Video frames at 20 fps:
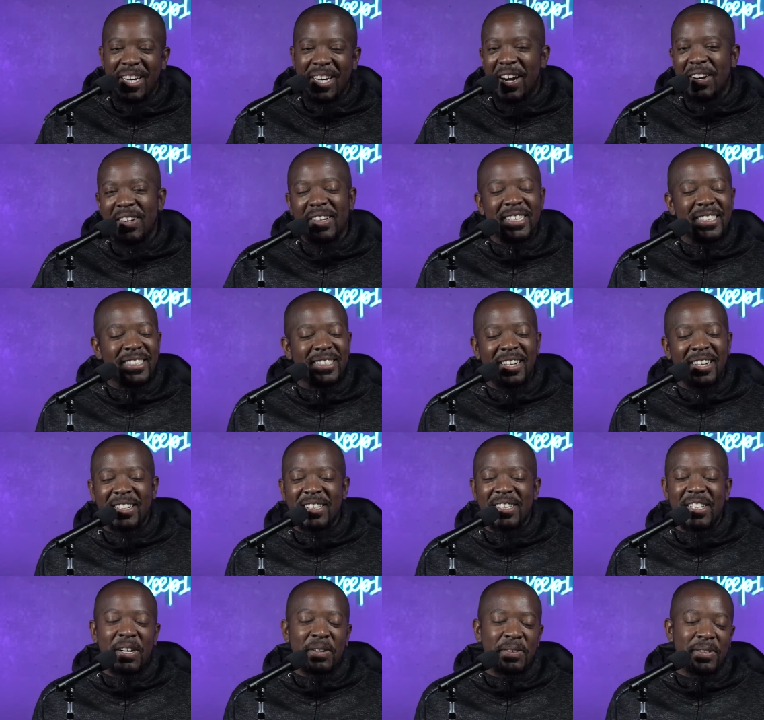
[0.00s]
already
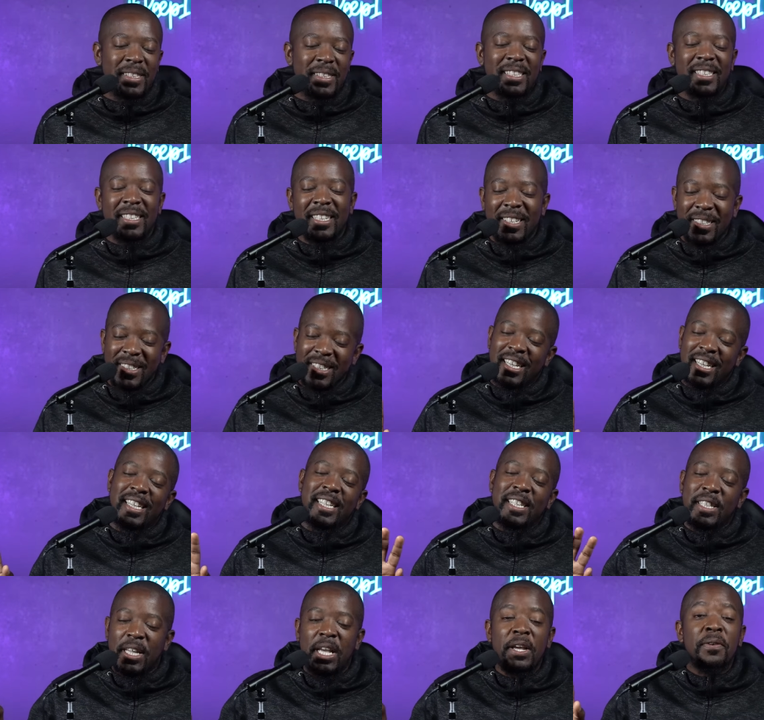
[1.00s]
starting off a little
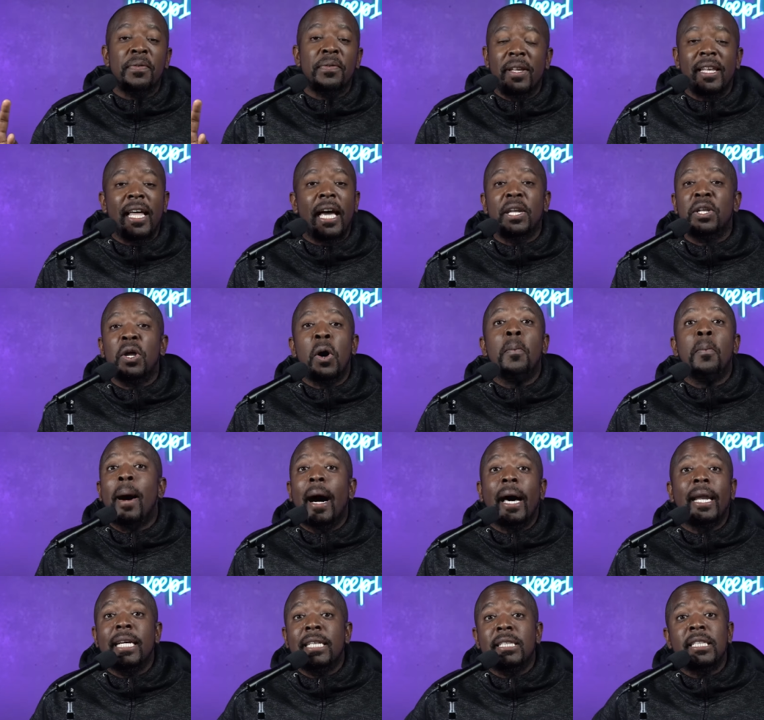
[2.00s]
okay. He feel like
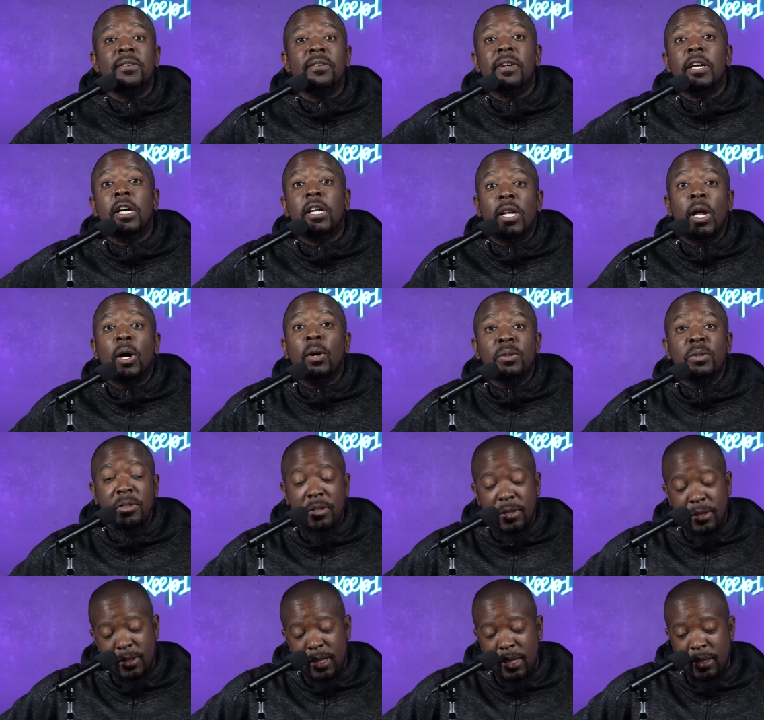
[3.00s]
nobody is even close
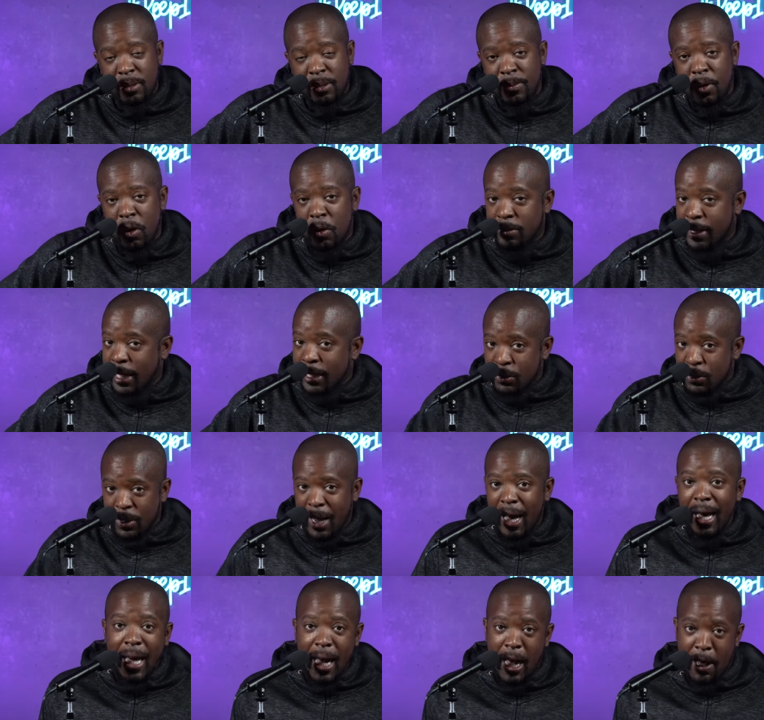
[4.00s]
to touching Mahomes. That's what
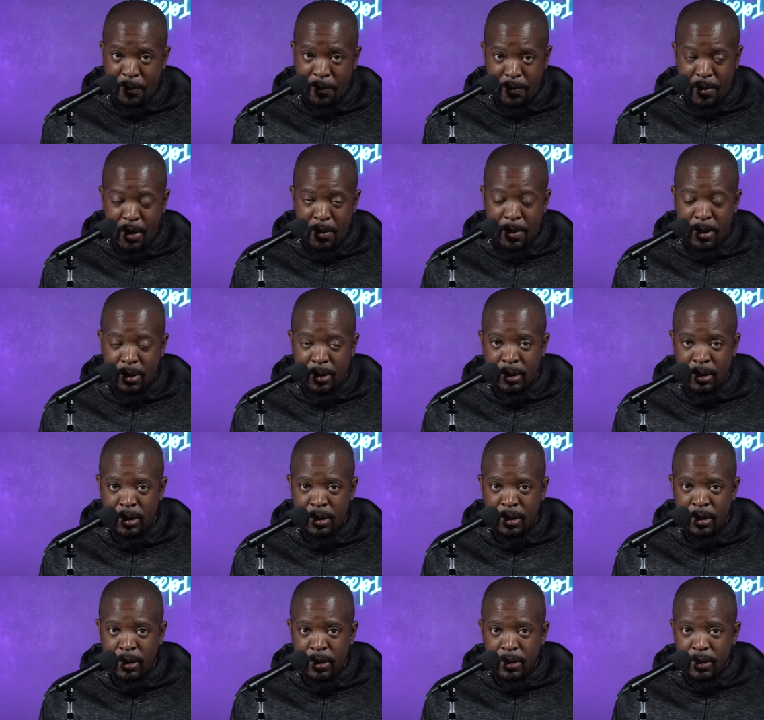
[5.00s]
I got from it.
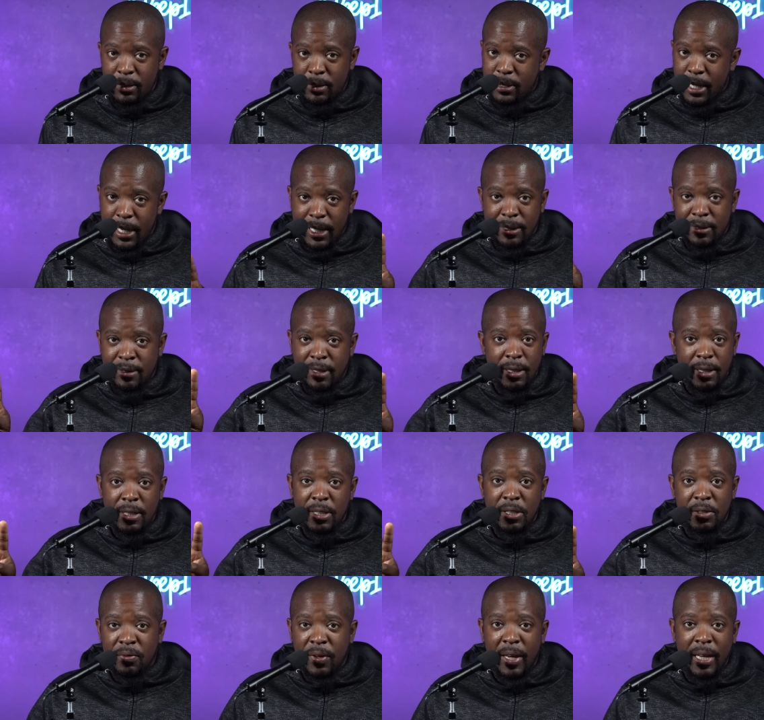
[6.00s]
The second tier
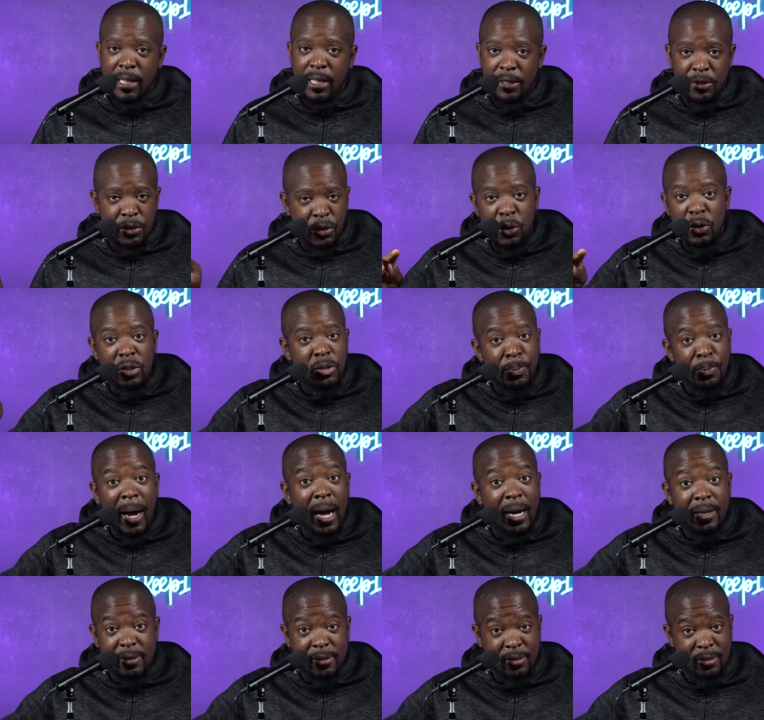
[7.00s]
is vacant. There's two
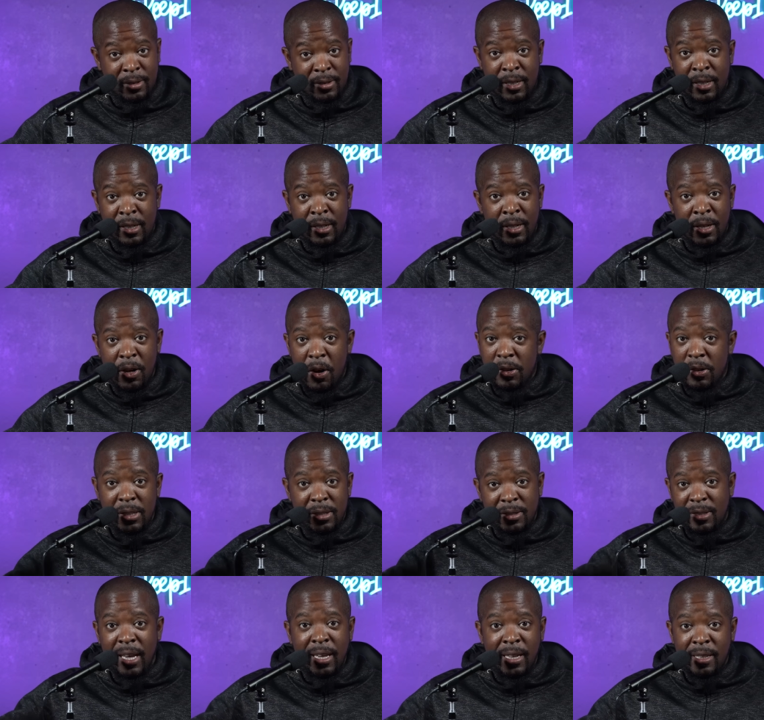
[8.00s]
spots on the
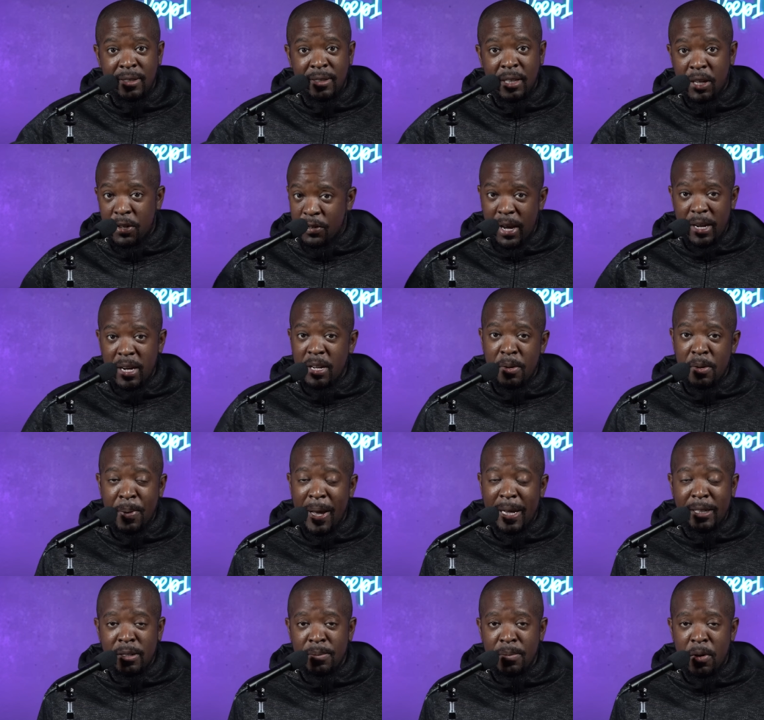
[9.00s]
second tier, right under
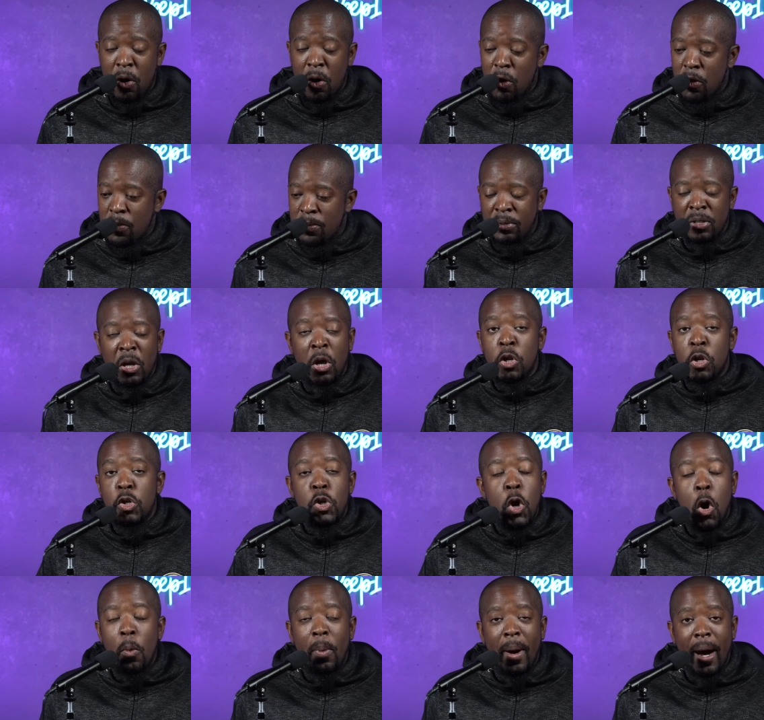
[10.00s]
Patrick Mahomes.
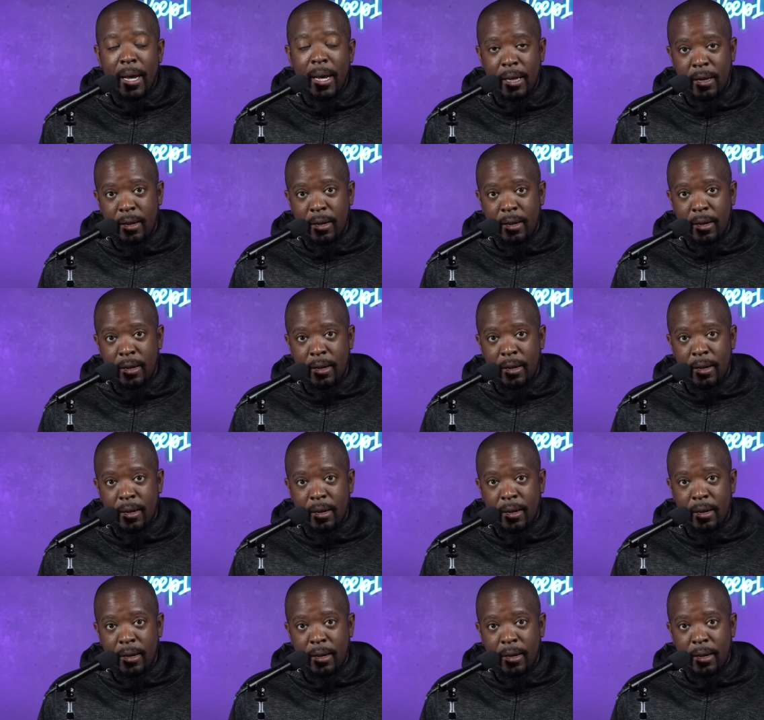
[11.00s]
Nobody